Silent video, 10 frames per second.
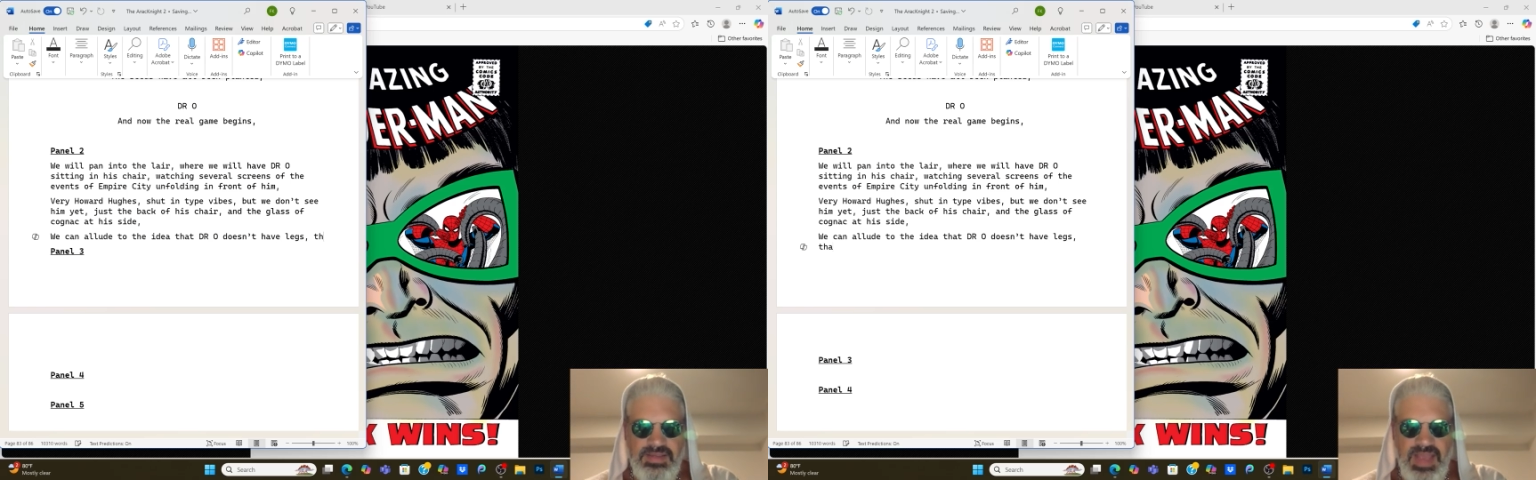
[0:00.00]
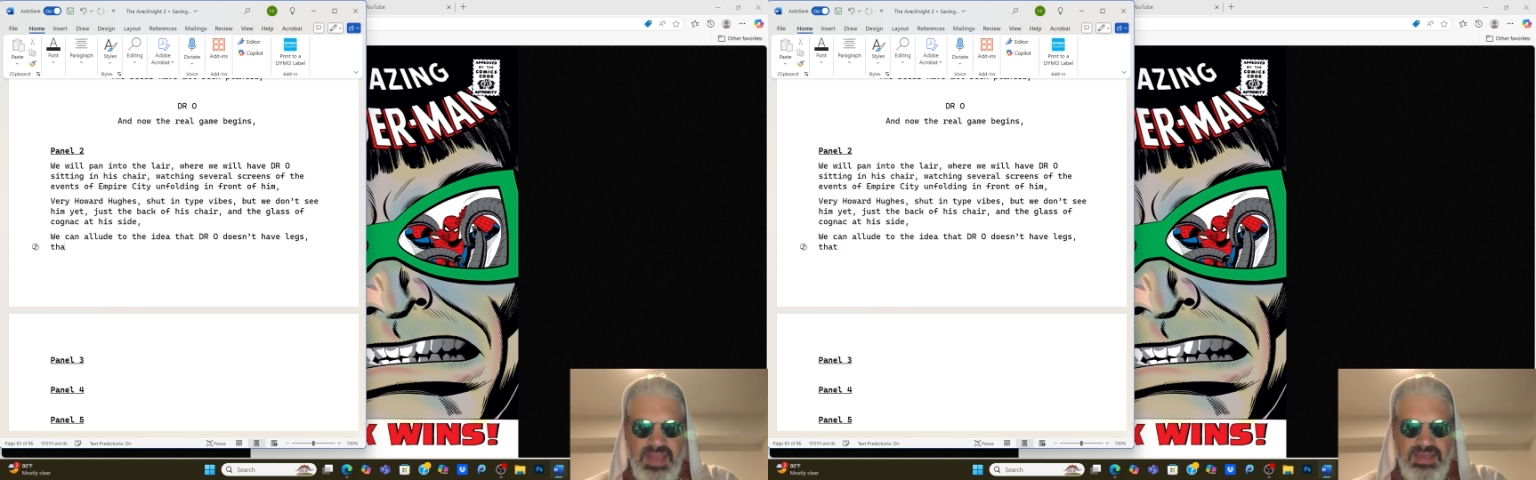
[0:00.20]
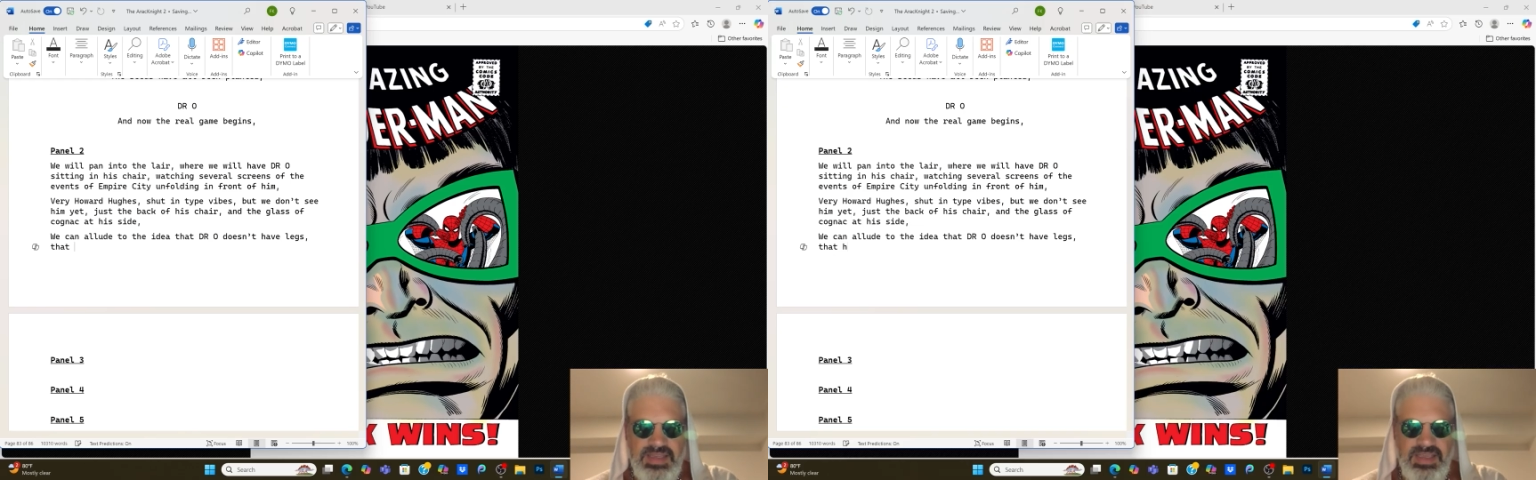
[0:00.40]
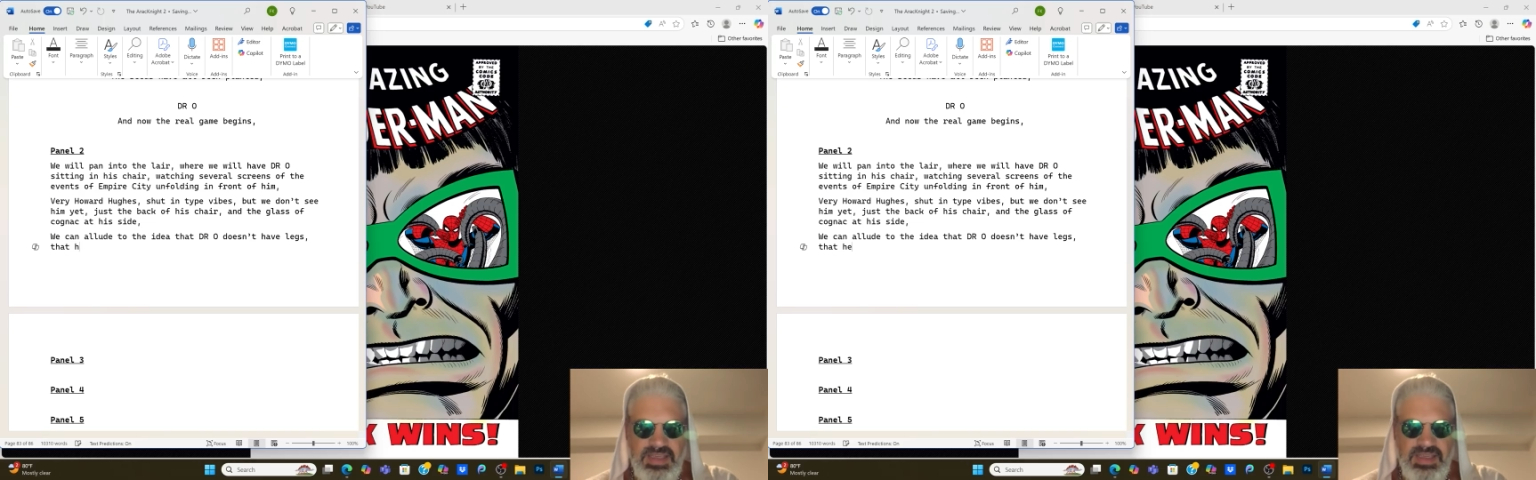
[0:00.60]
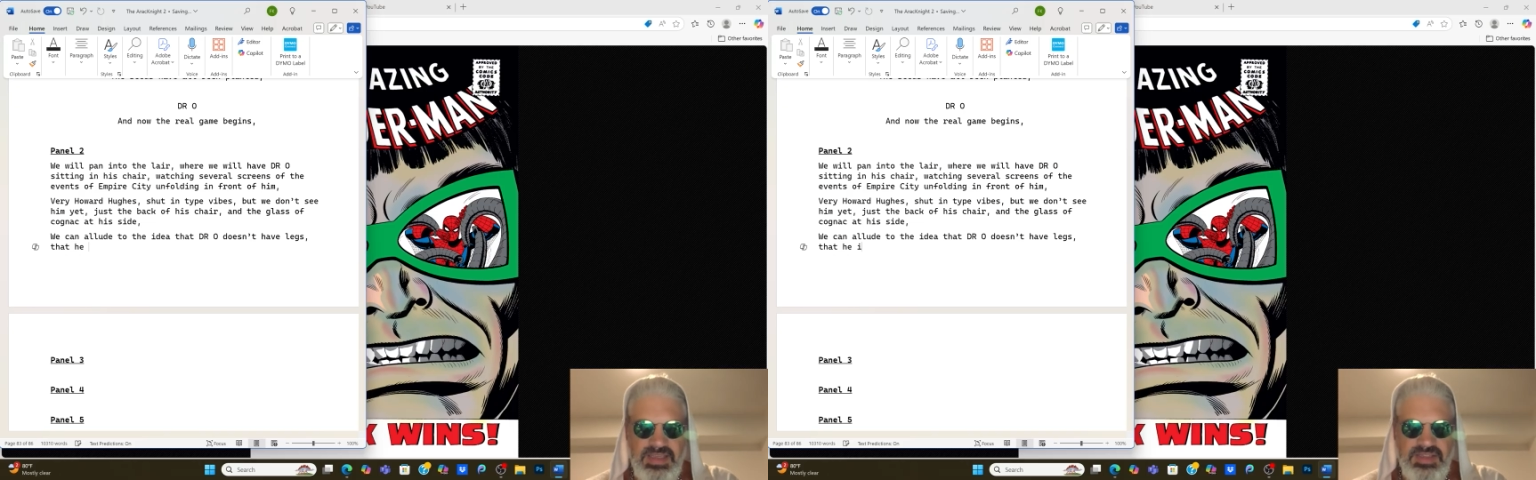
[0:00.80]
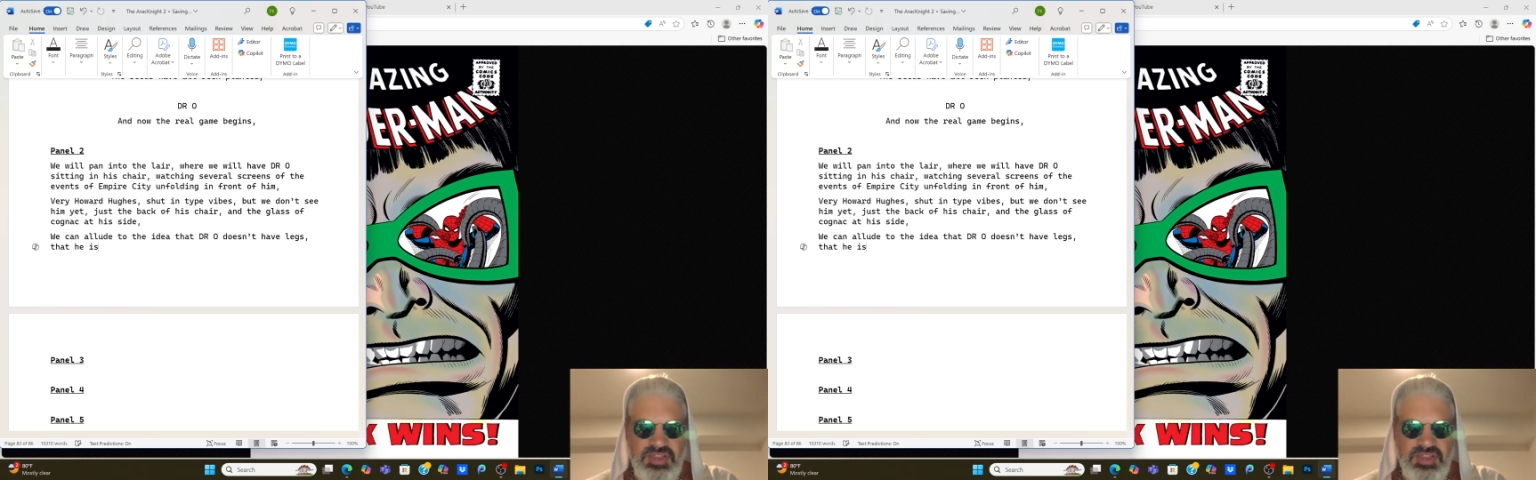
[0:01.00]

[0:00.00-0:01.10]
that he is